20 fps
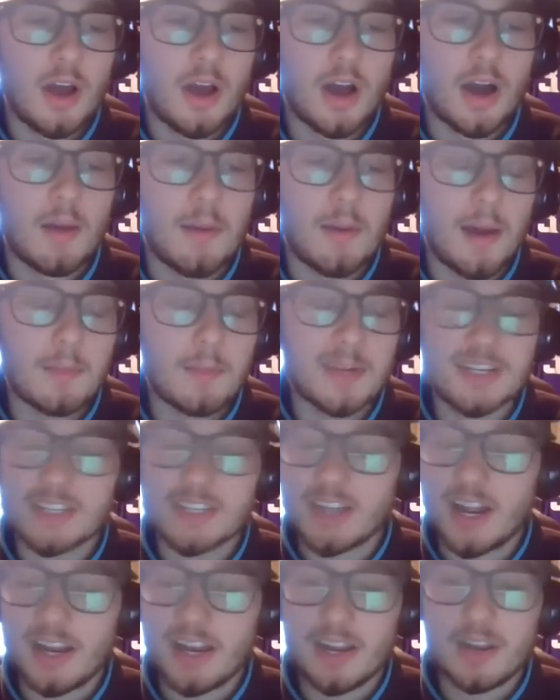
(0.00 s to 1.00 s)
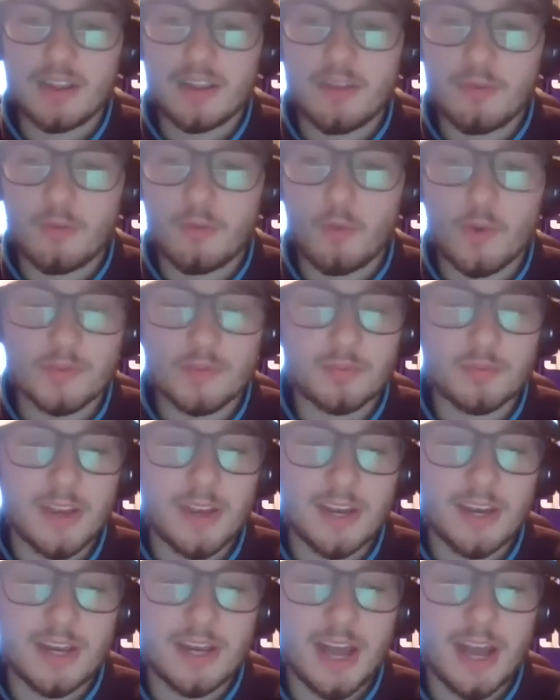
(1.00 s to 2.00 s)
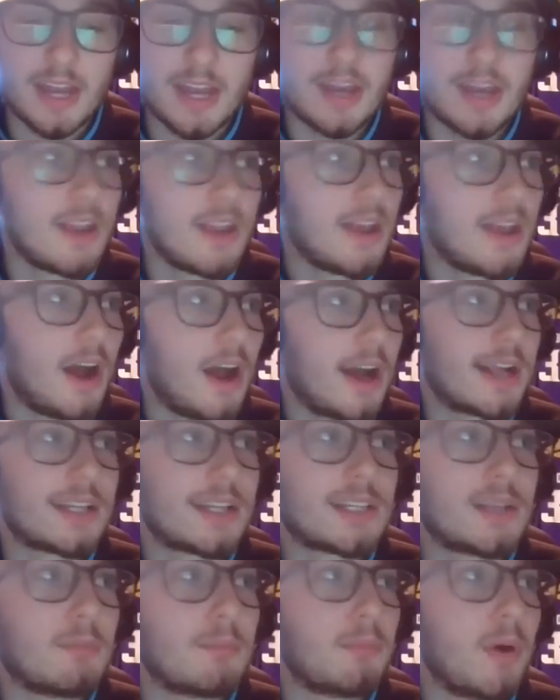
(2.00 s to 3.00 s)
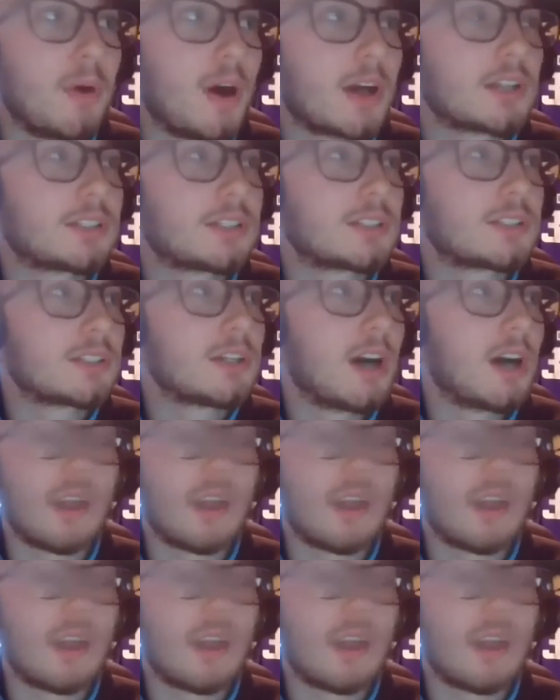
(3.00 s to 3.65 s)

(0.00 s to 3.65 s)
I'm excited. The Wolves play tonight against the Bucks.